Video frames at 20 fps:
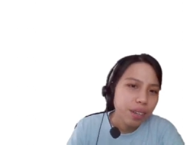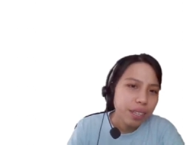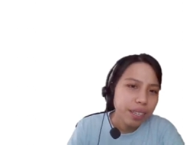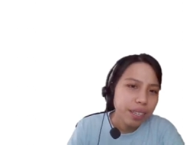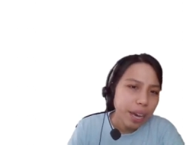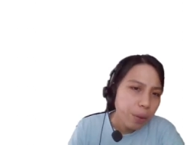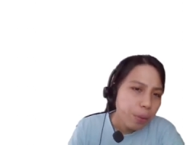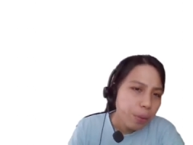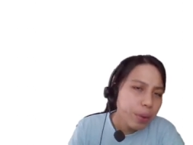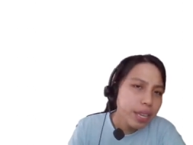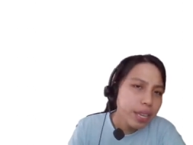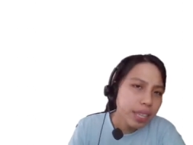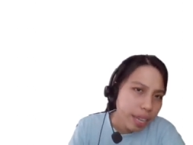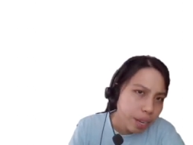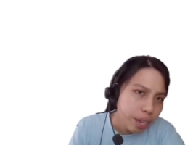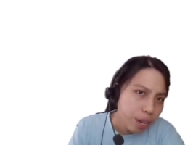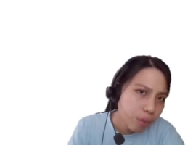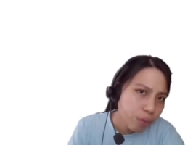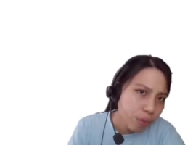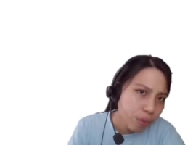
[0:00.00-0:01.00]
Can we
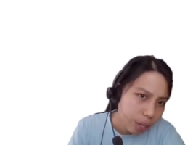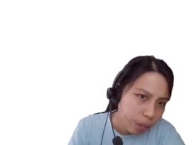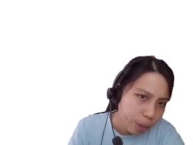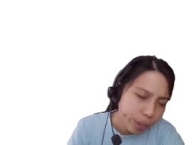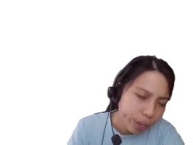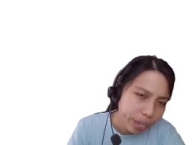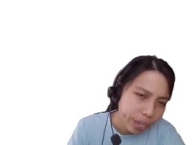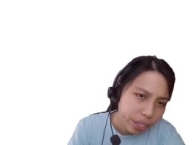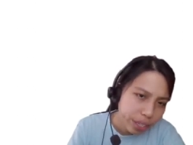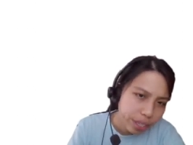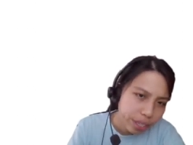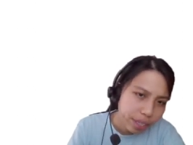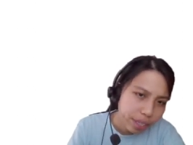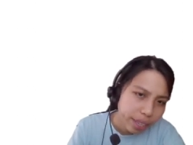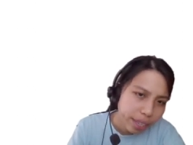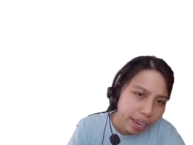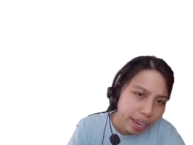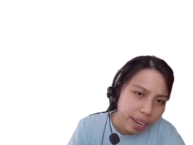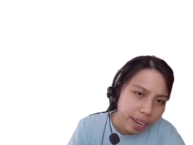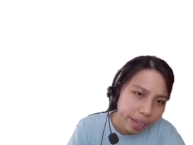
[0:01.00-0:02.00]
think of an equation
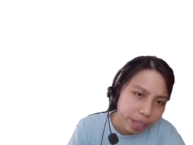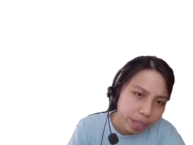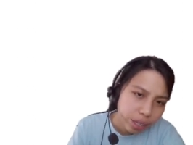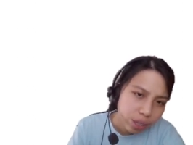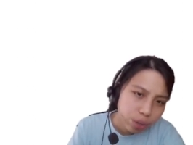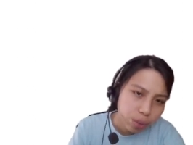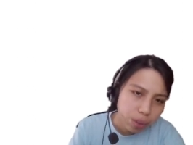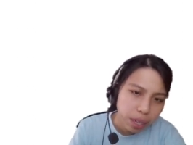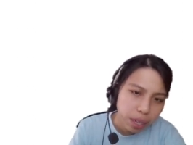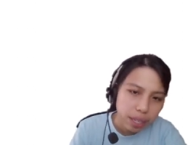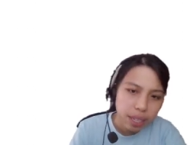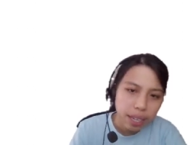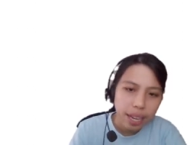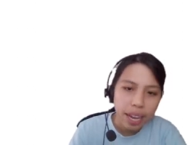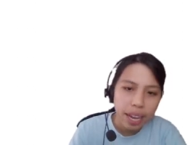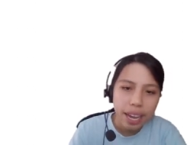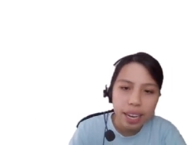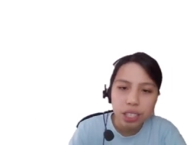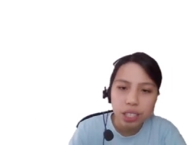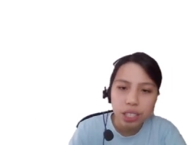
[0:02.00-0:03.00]
that links together
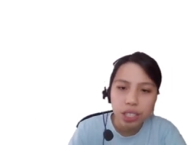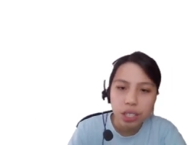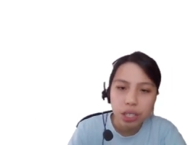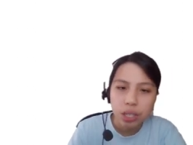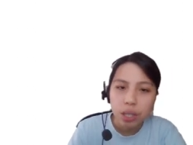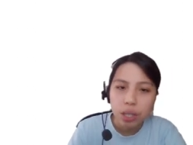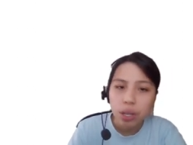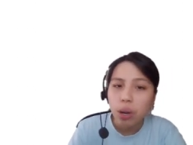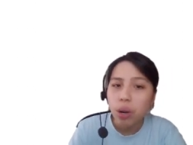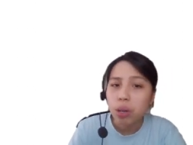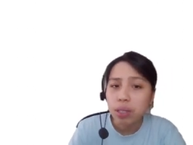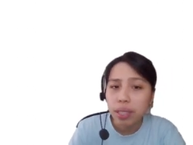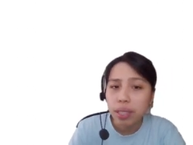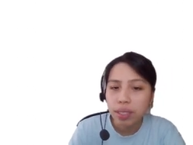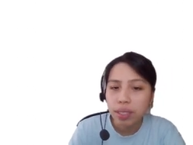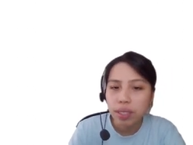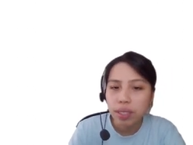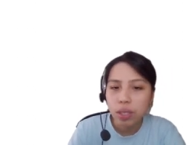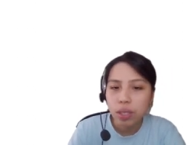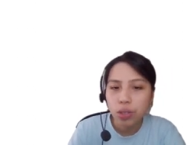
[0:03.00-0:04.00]
h or
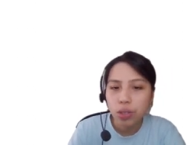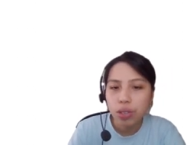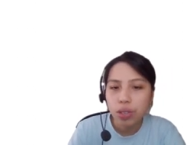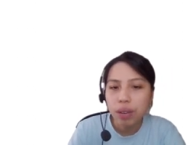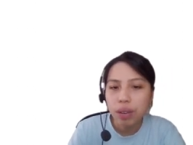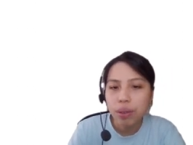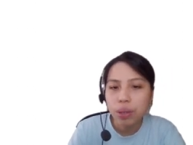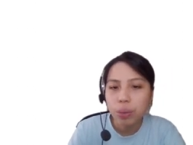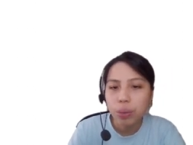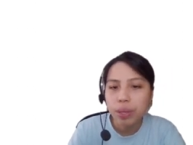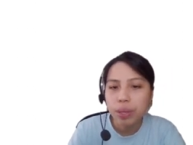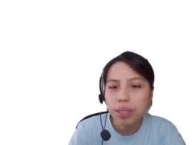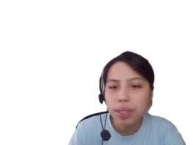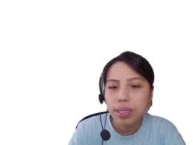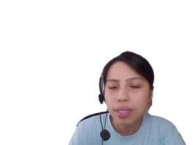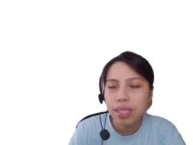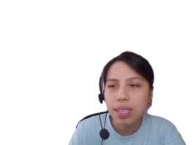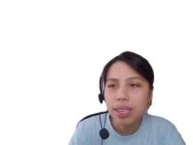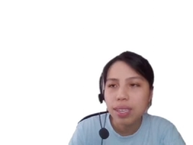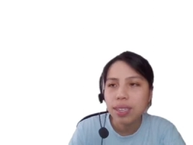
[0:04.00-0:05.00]
distance traveled with
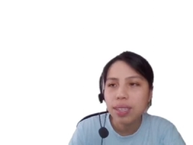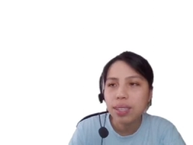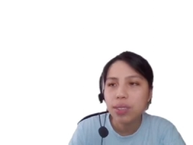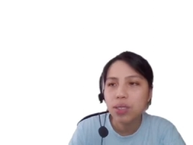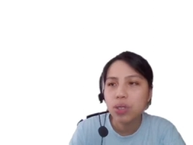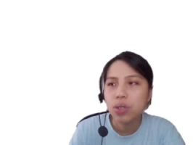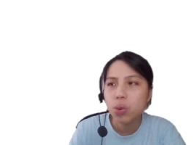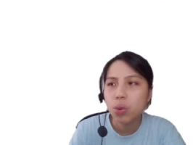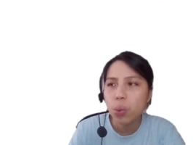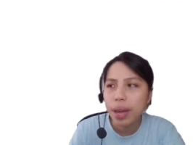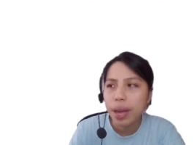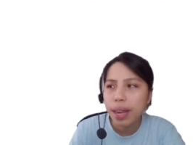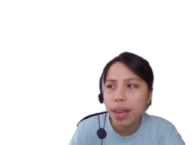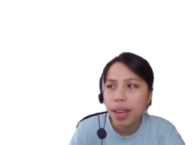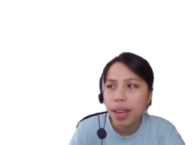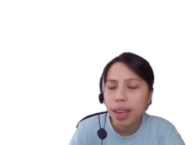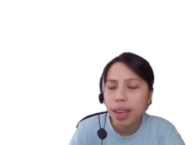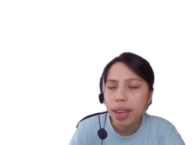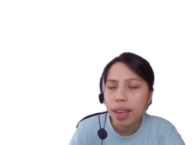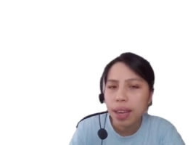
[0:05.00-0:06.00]
t
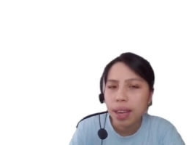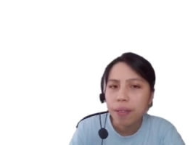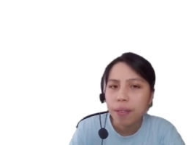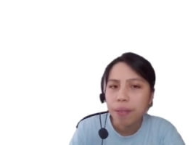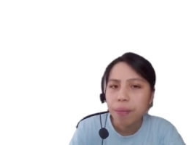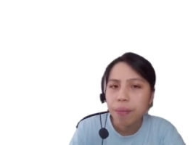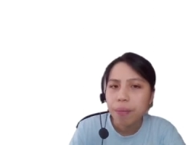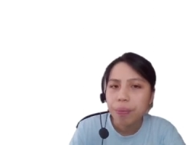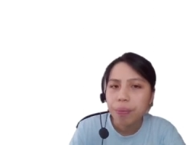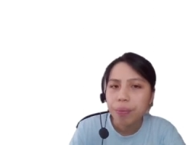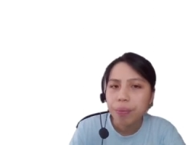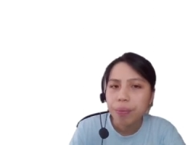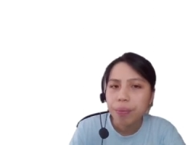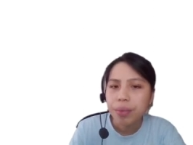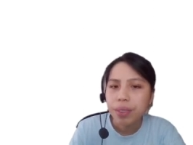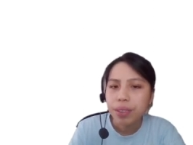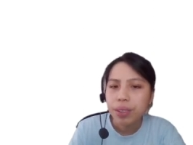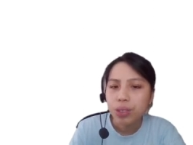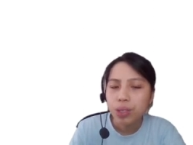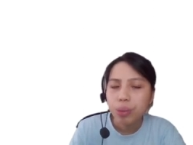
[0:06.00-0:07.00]
squared?
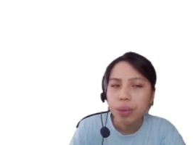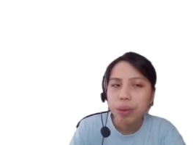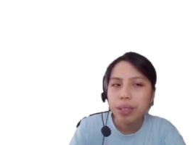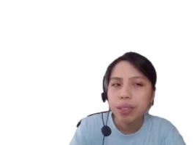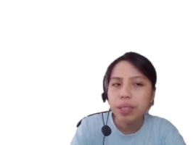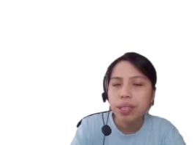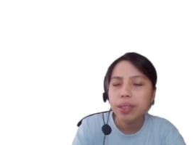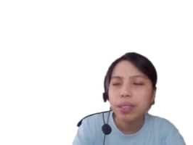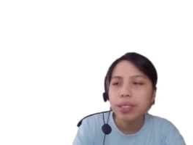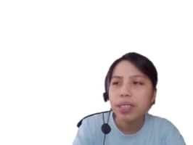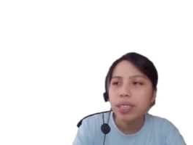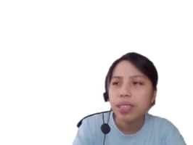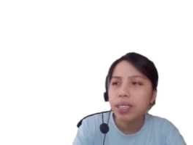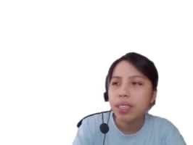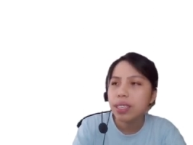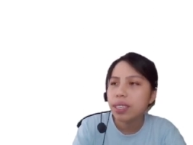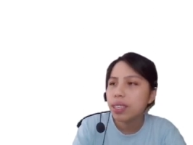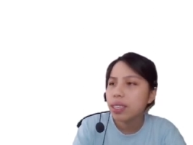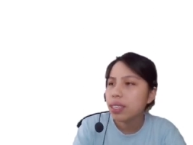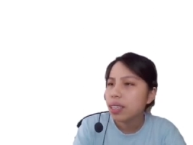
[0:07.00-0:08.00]
So you may think, think,
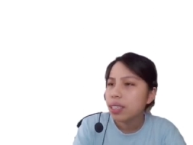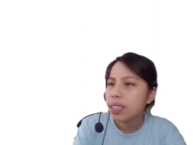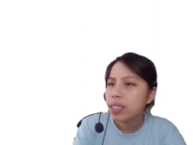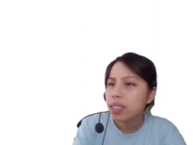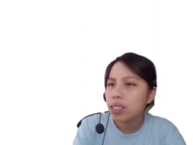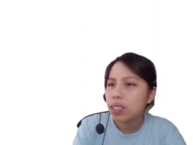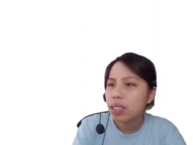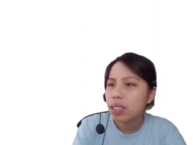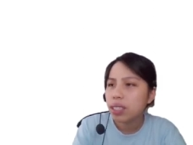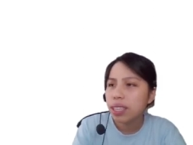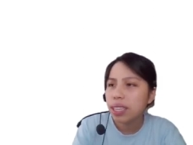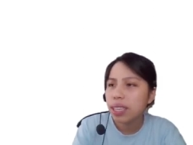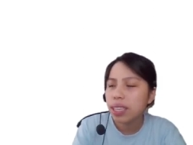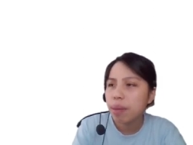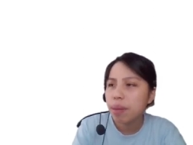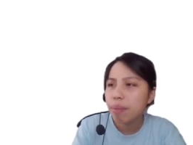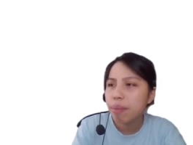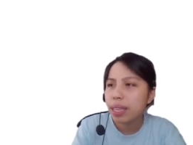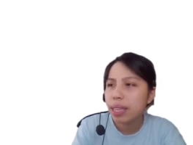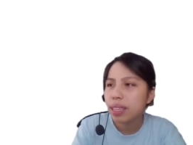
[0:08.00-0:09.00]
think. this is in
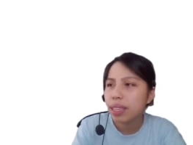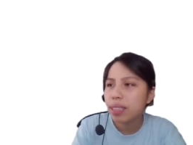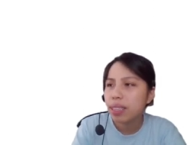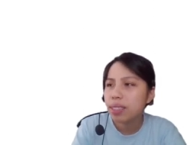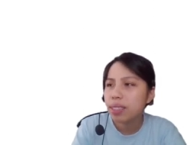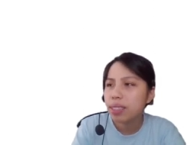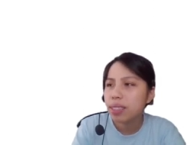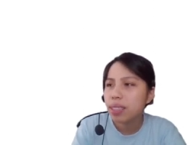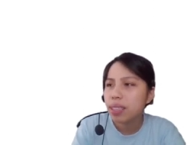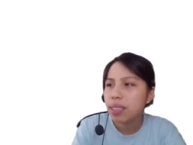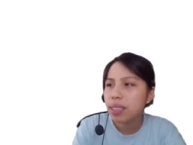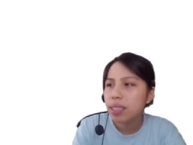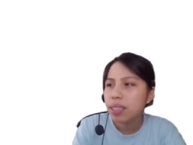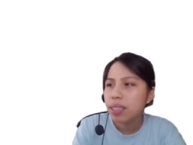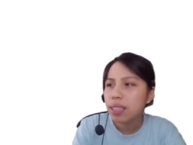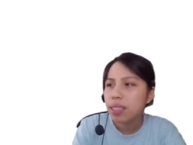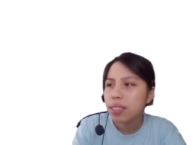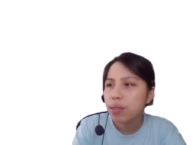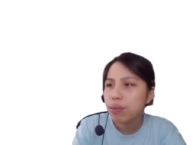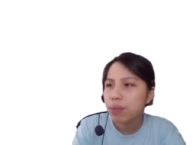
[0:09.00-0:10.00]
kinematics.
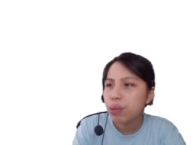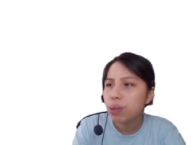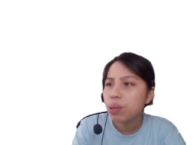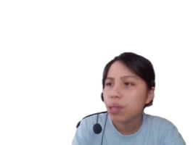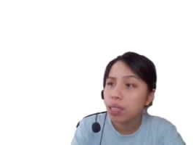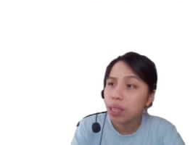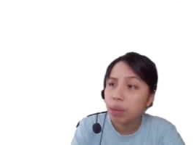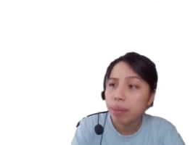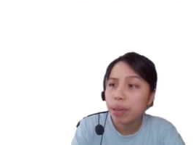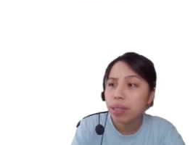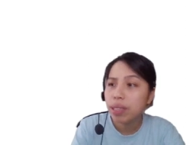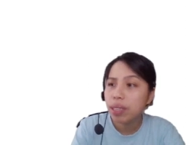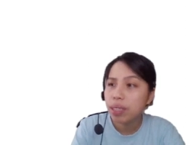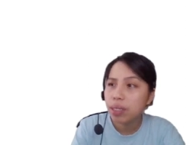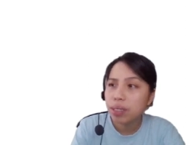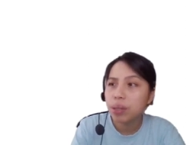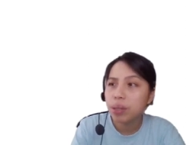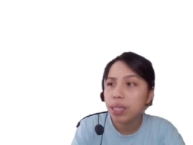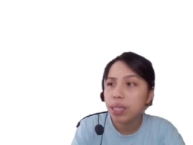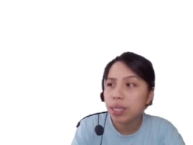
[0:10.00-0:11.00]
There's a few
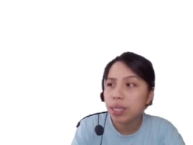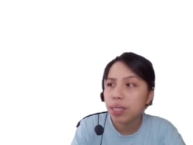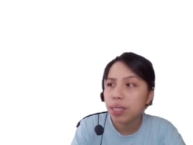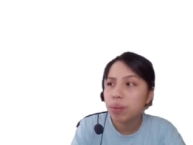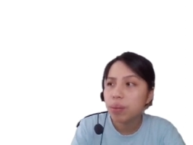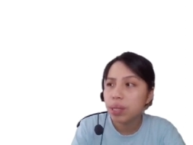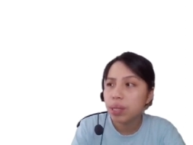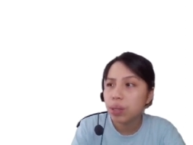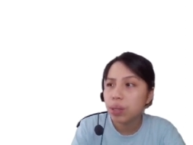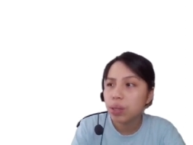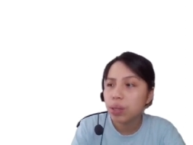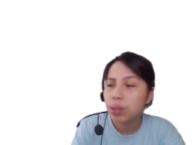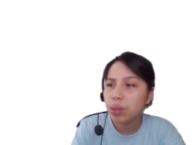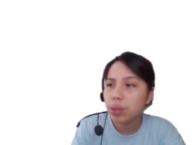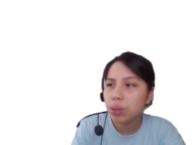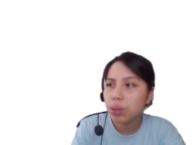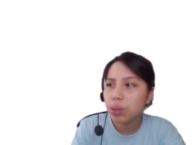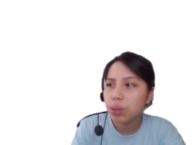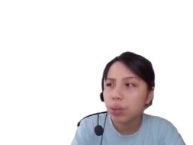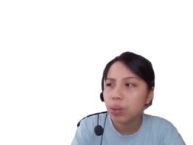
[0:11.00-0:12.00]
kinematics equation we could
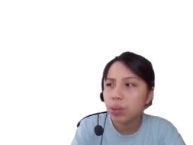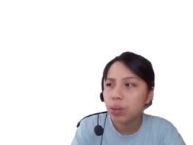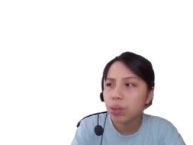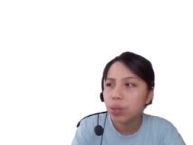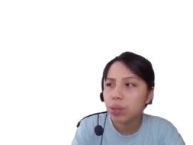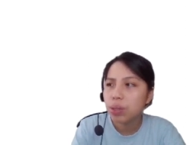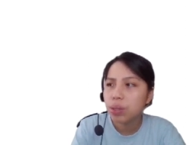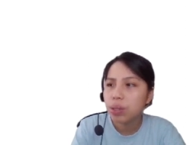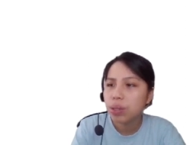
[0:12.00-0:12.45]
use.